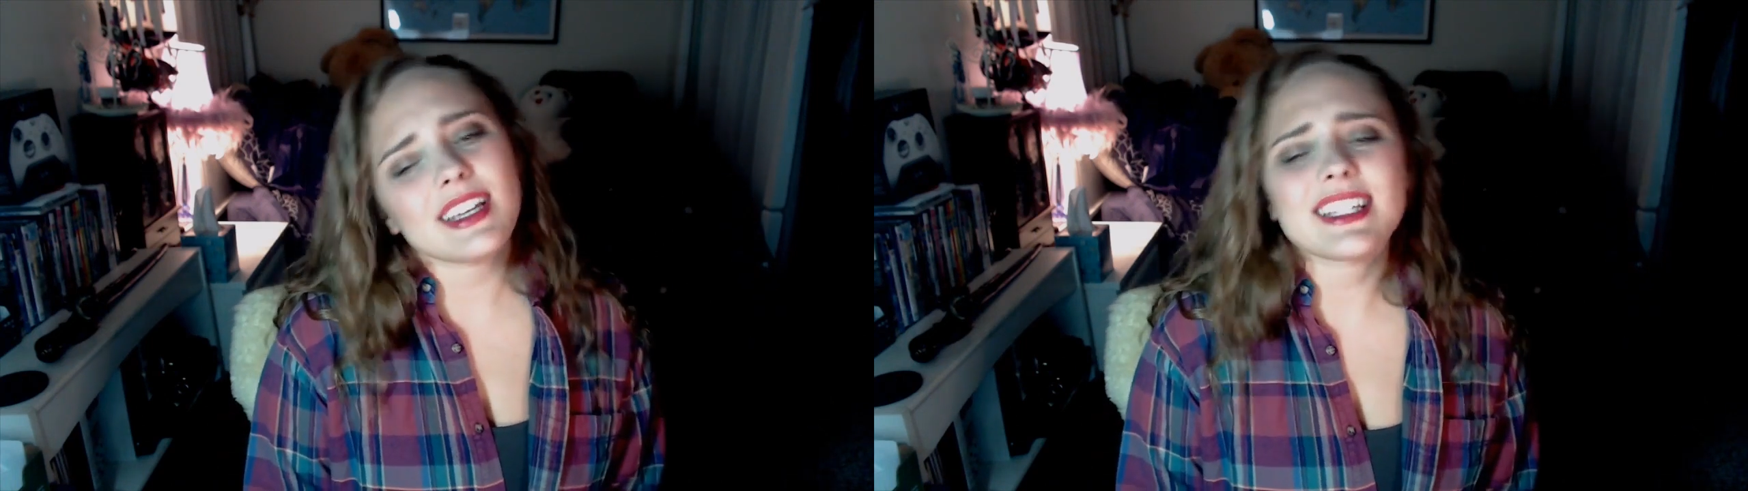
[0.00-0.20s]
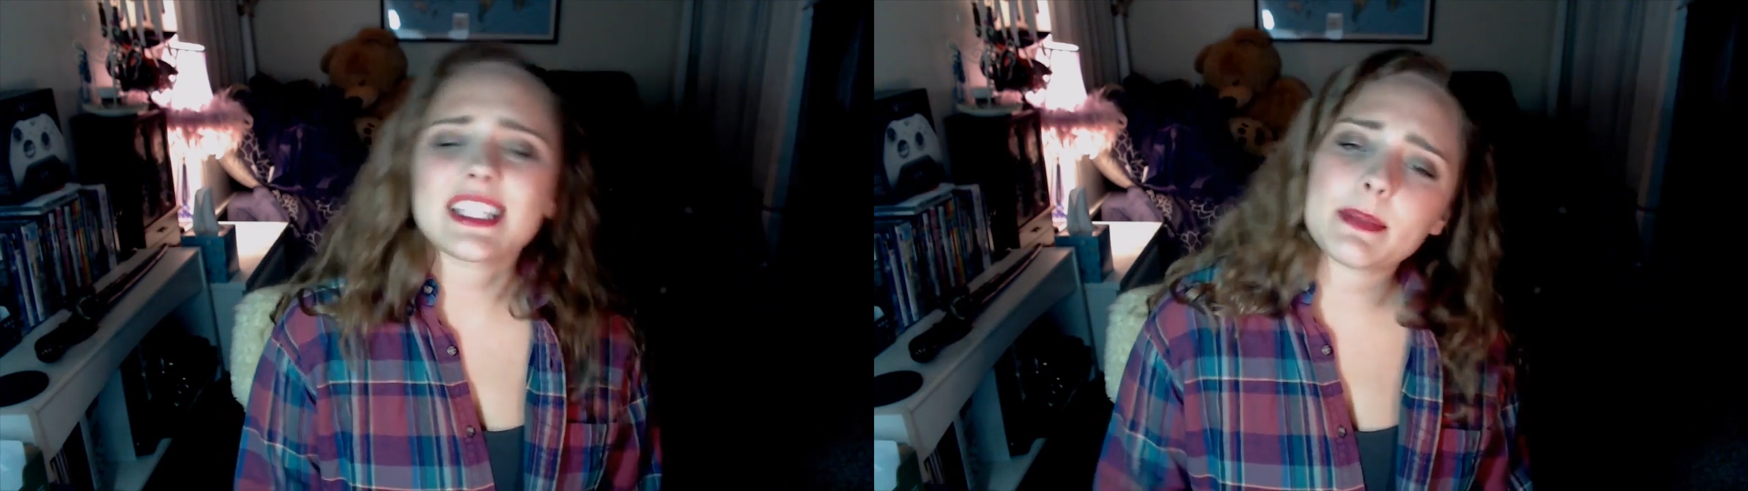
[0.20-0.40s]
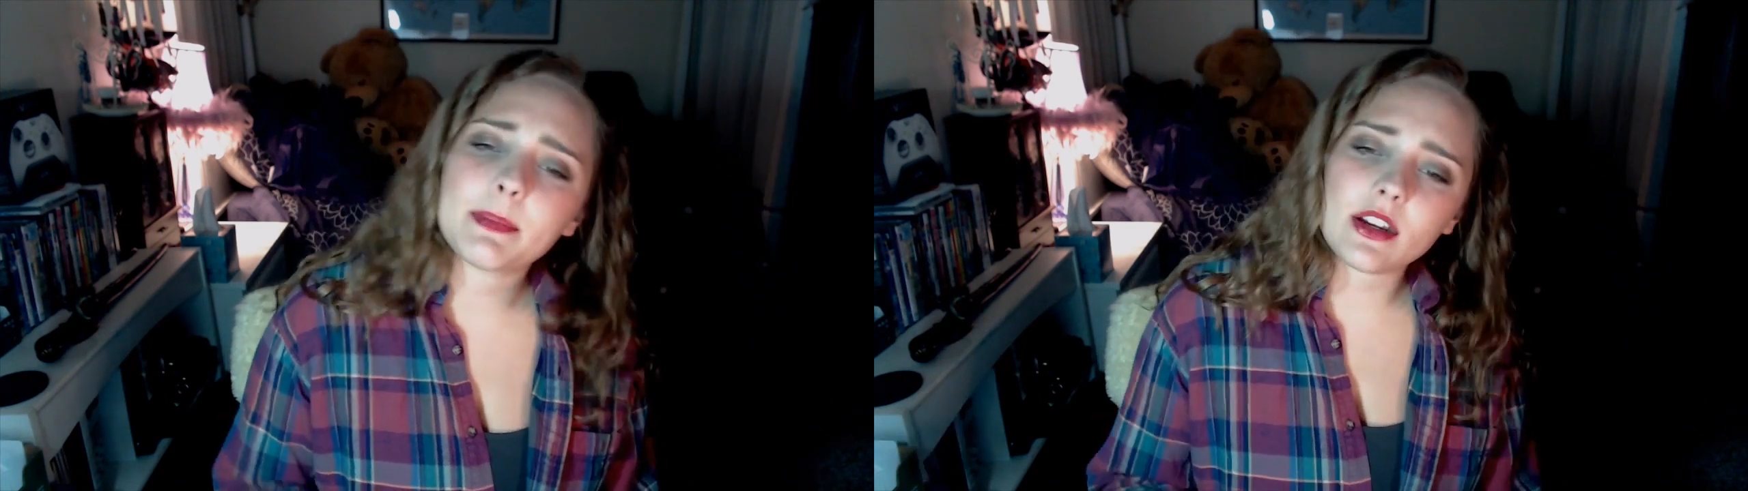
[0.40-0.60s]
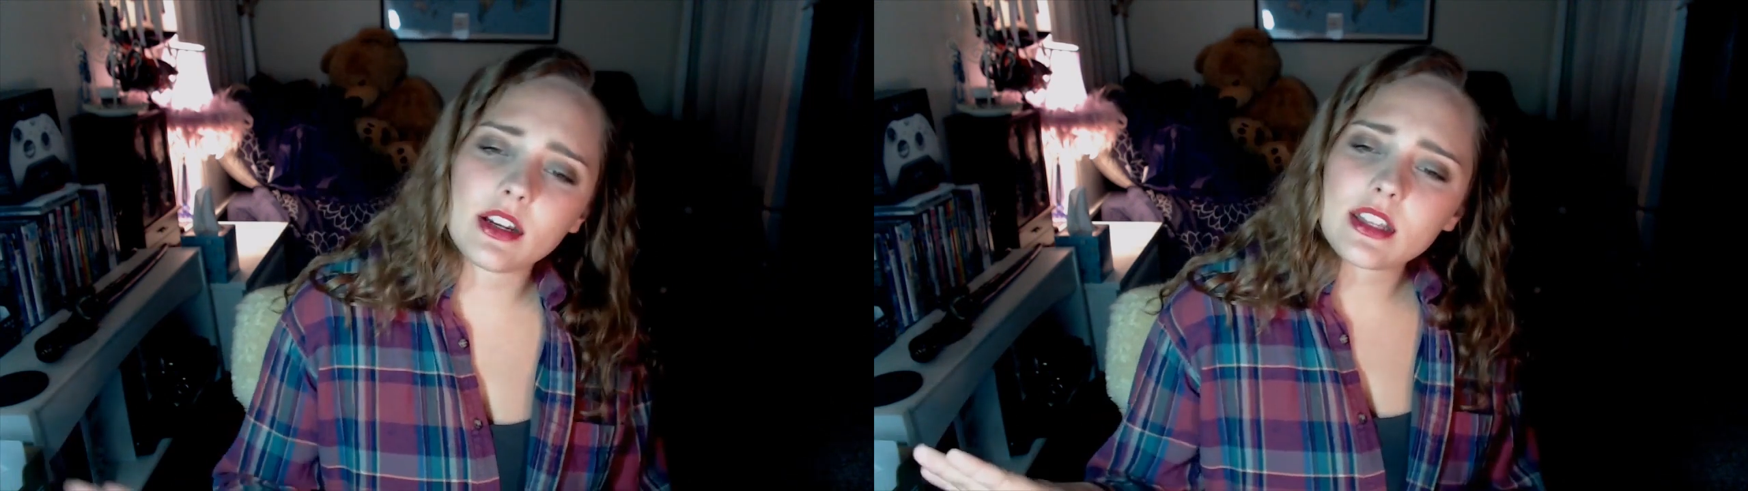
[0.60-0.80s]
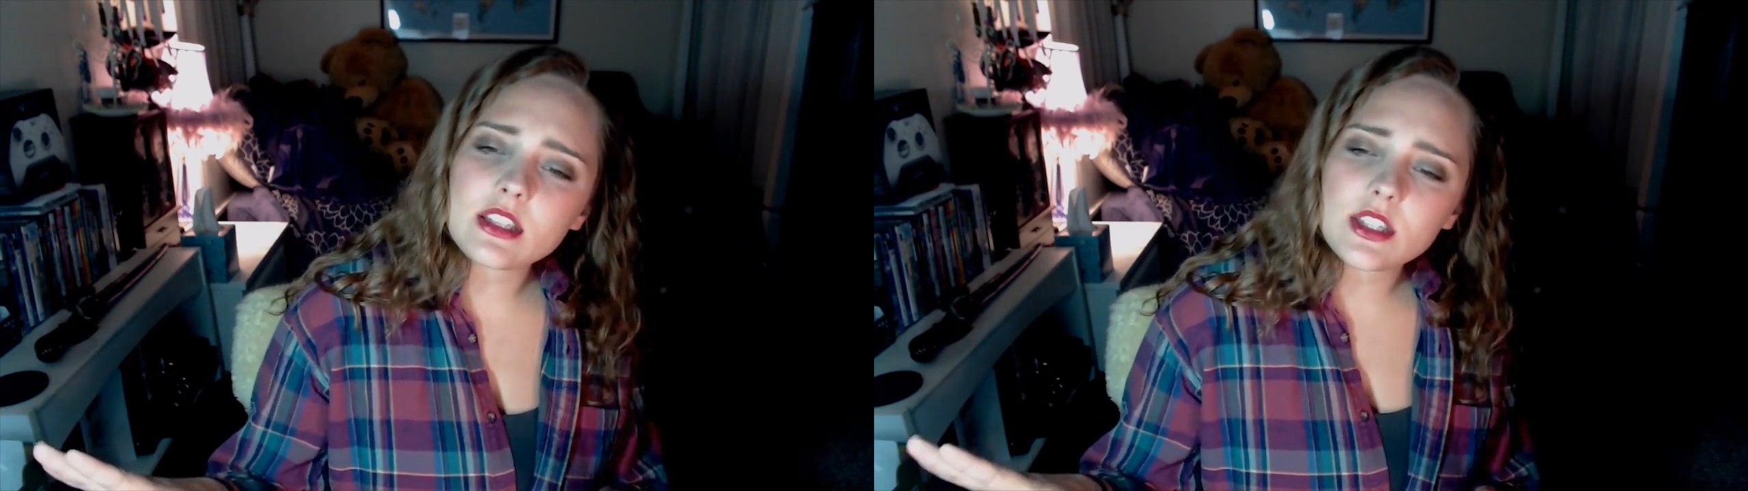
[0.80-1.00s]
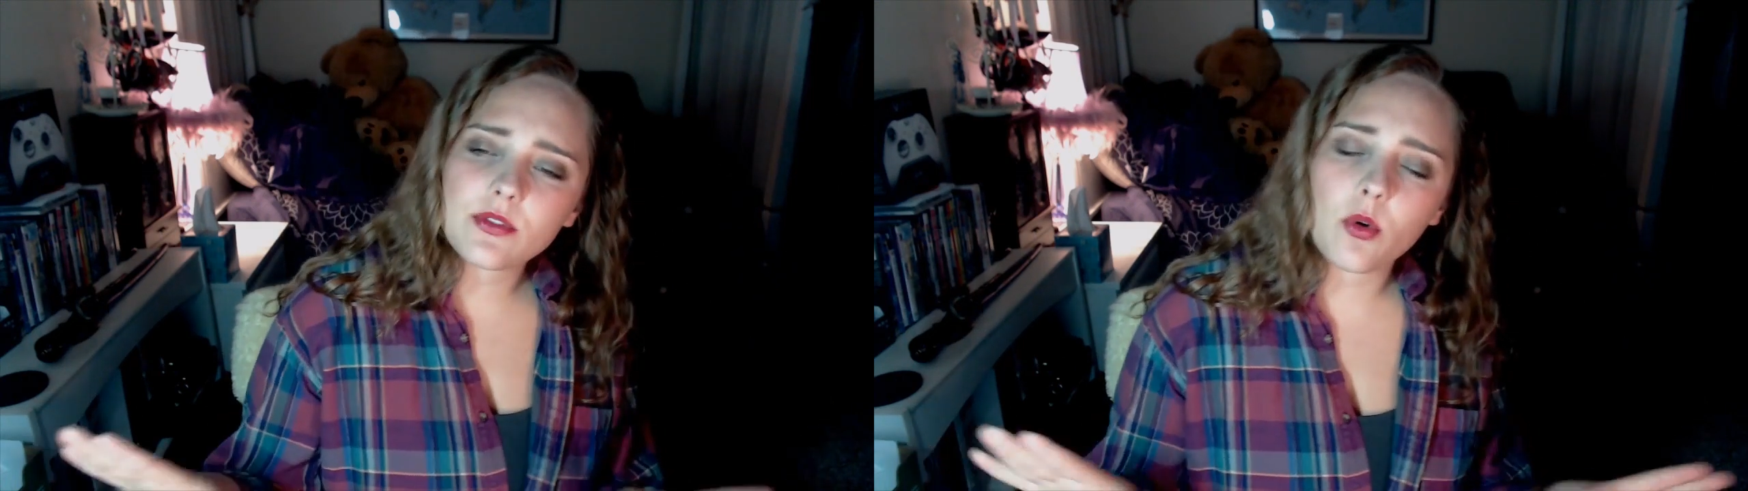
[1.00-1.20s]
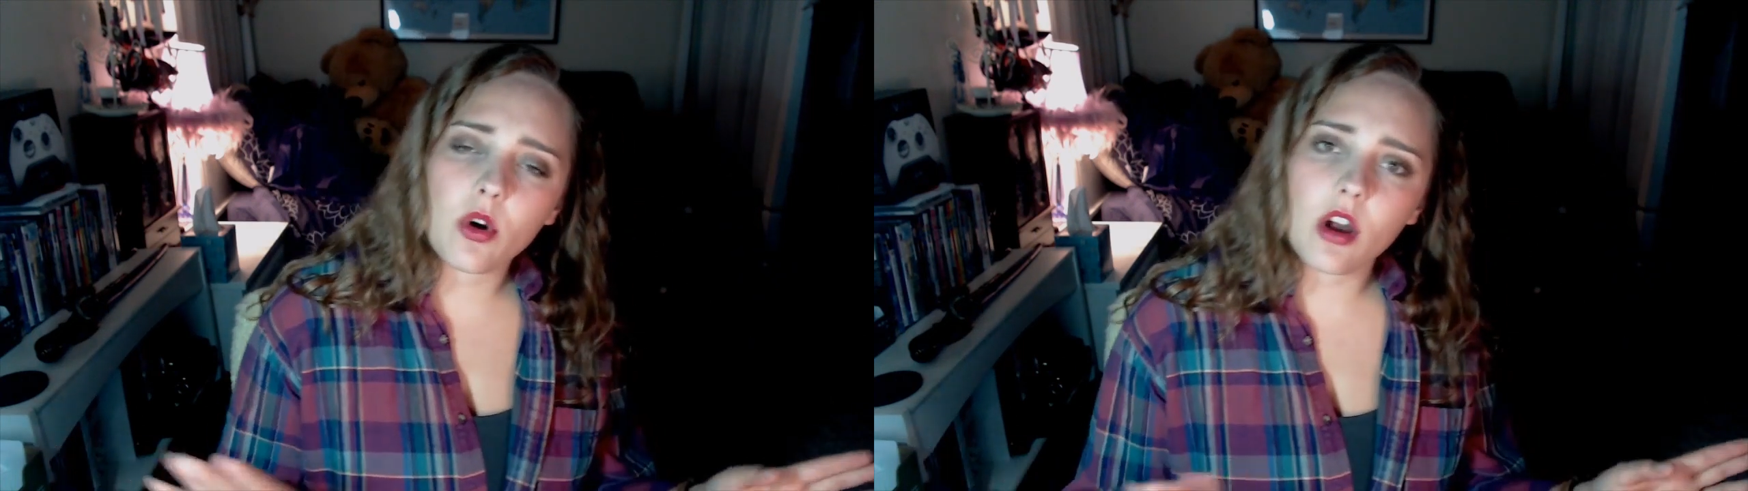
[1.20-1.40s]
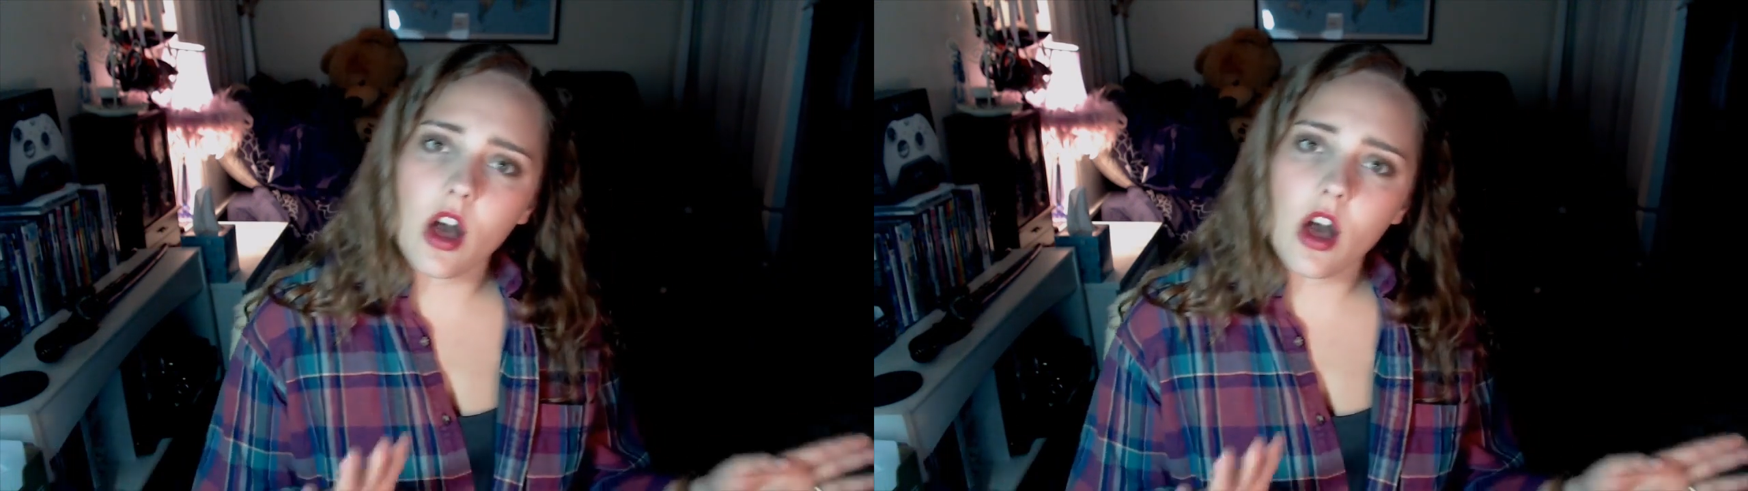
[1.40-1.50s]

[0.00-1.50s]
experience for